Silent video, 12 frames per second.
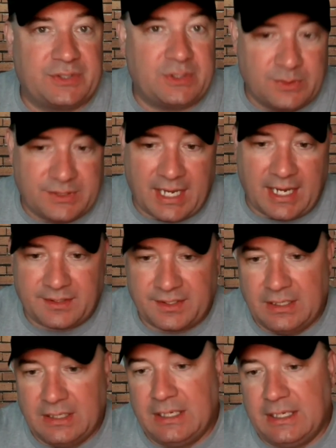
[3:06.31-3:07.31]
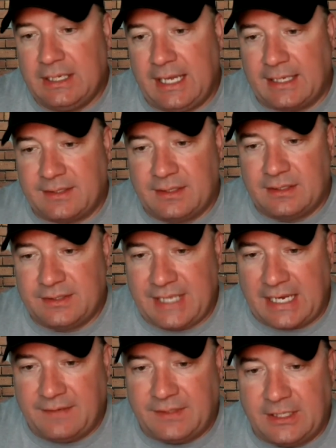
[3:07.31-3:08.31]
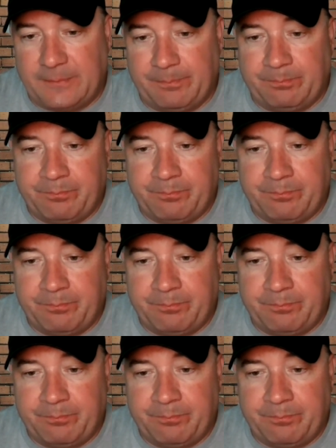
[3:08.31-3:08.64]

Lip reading: two sacks at safety.